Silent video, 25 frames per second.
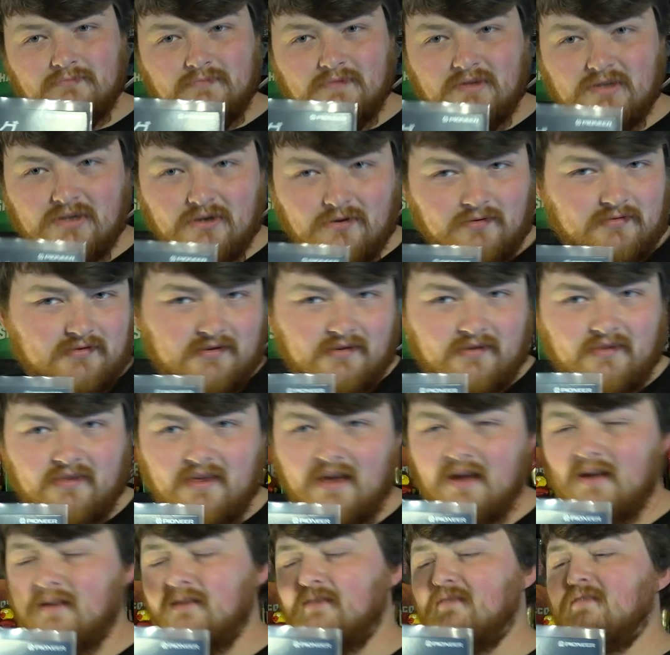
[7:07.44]
use and
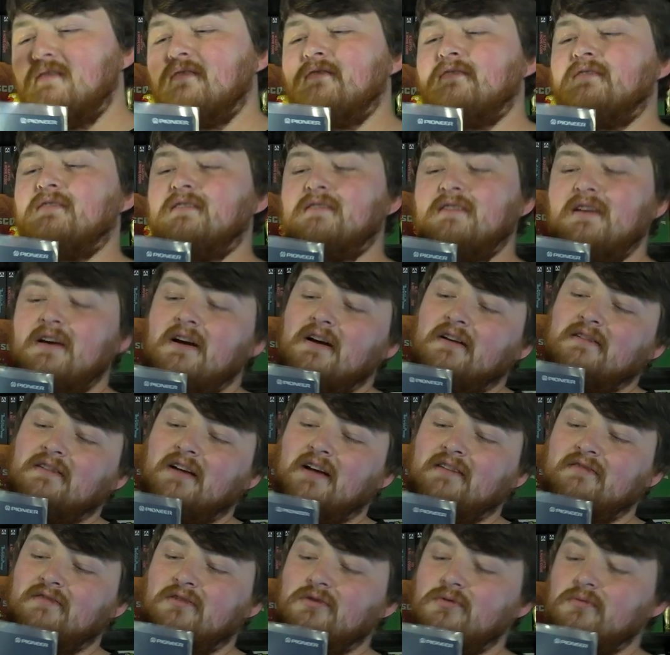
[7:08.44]
things,
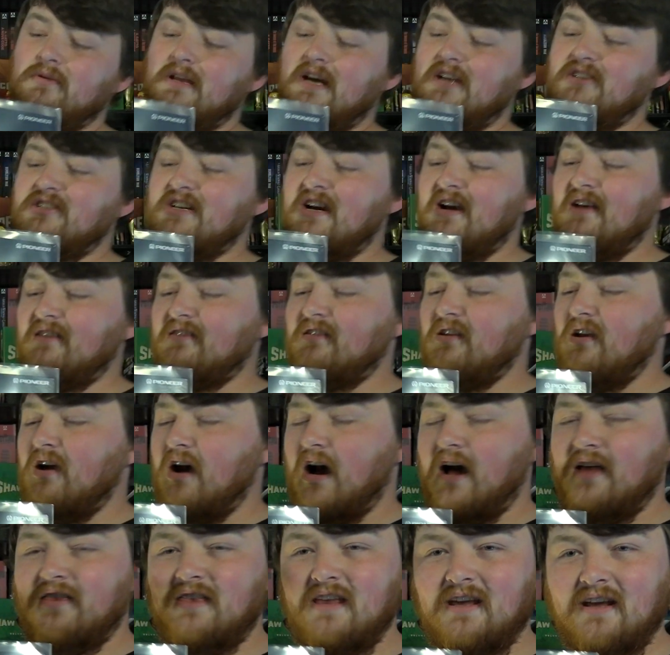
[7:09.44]
dust and all that jazz.
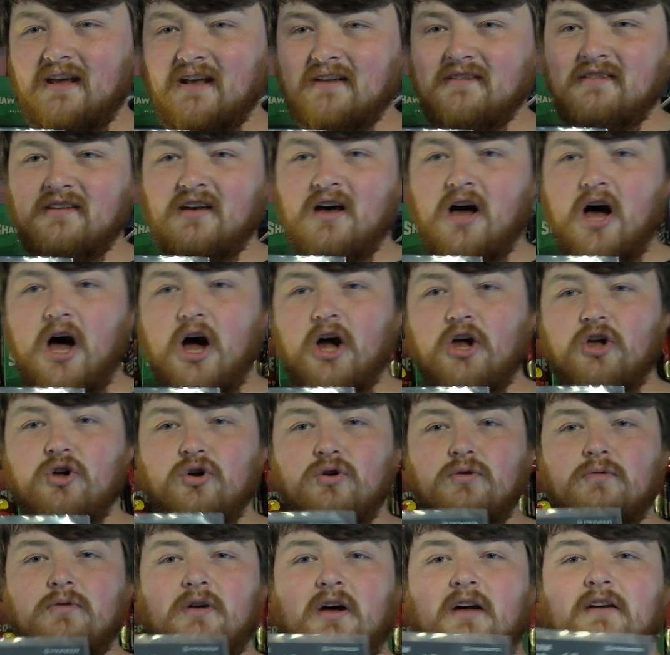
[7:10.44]
I think it's a
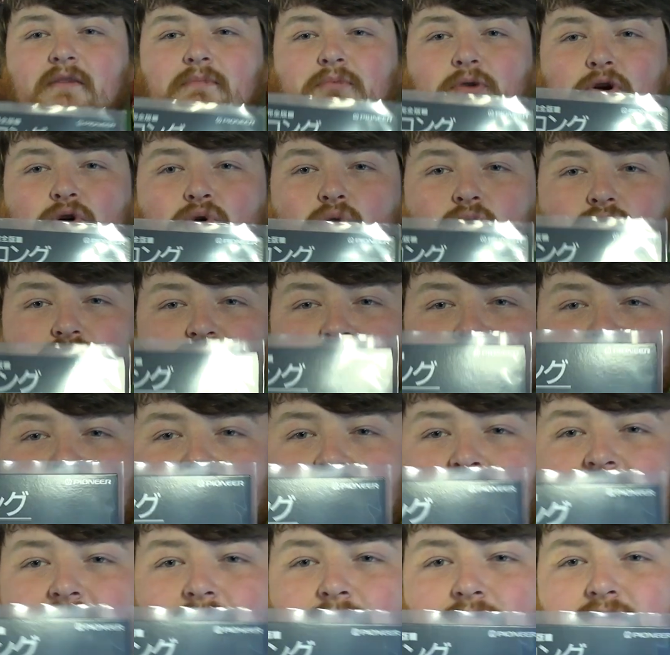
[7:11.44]
good kind of precaution to
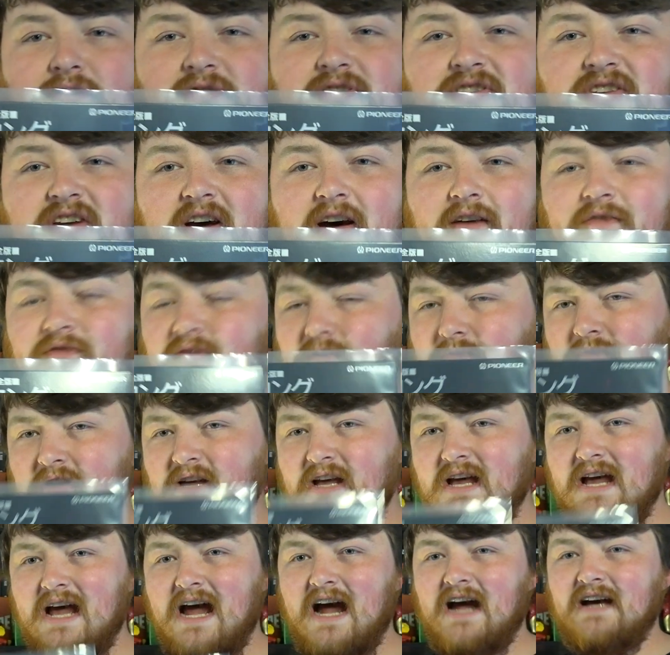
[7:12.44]
kind of preserve them
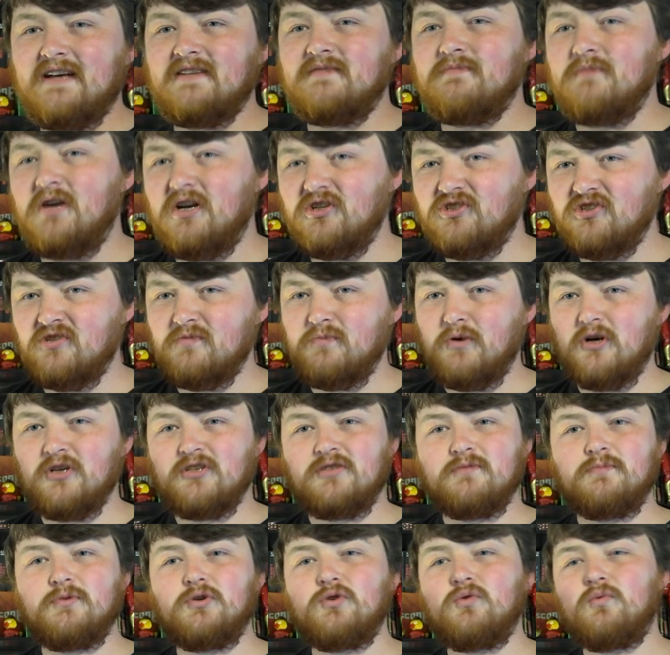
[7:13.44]
as much as
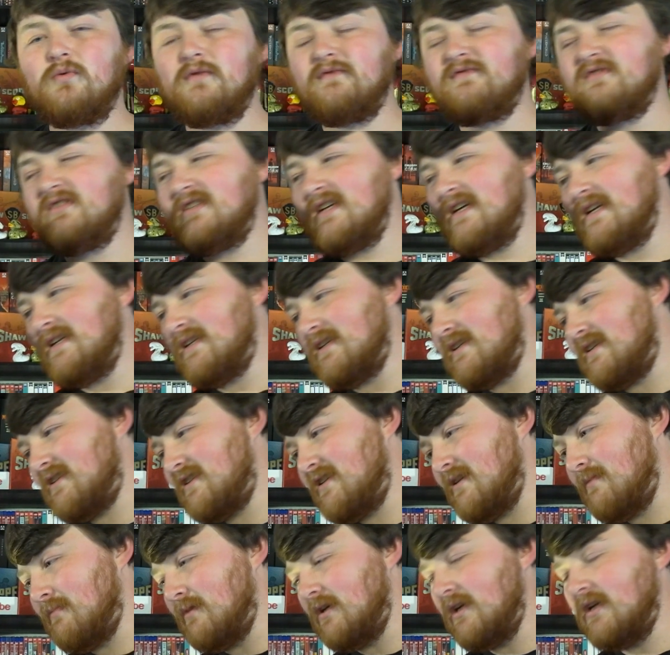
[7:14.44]
possible. We've seen
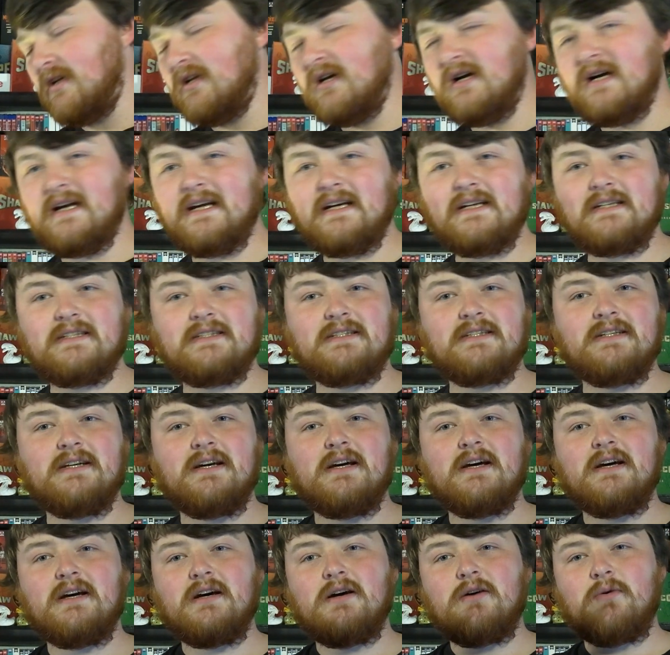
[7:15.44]
similar likes
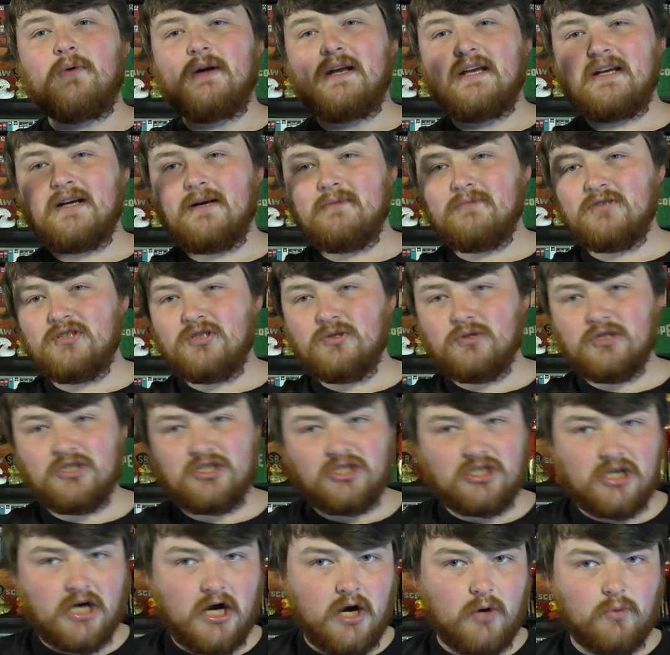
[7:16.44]
when it comes to the
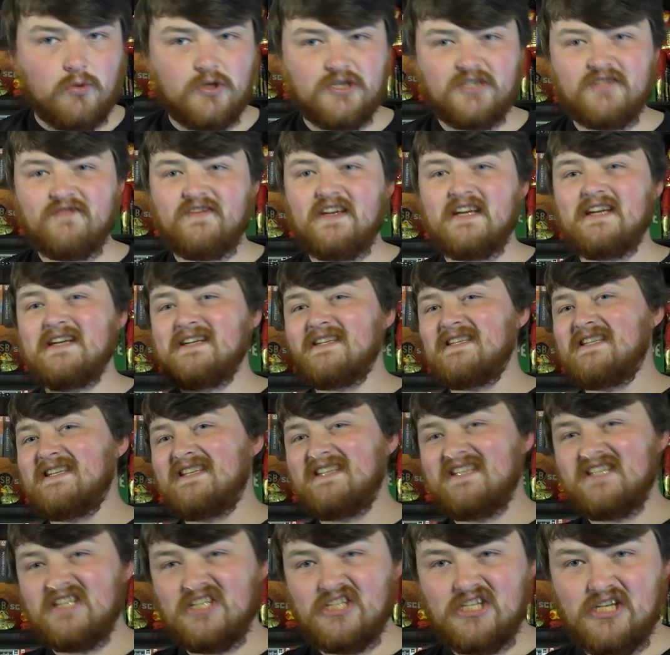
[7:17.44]
Star Wars figures, the
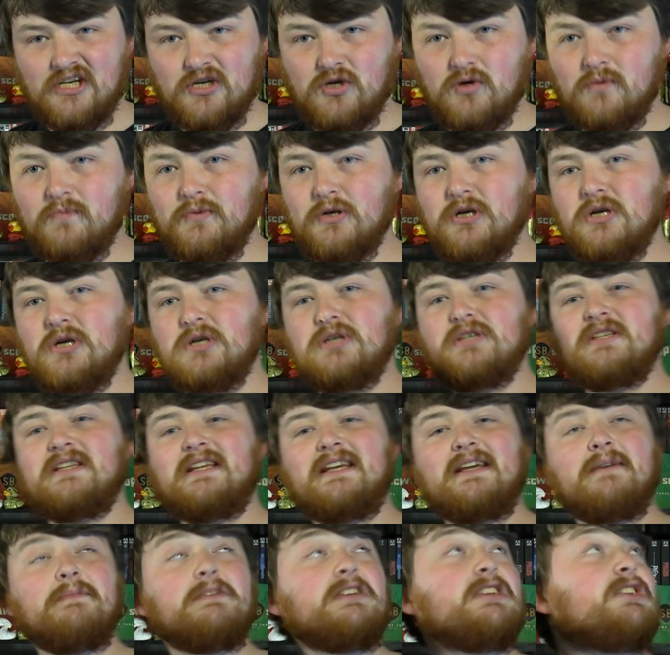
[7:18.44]
Steel books, the
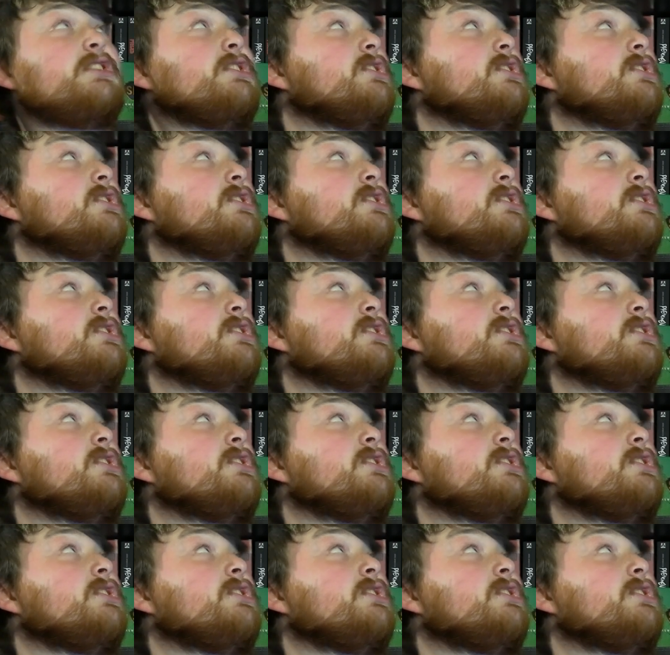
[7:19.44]
limited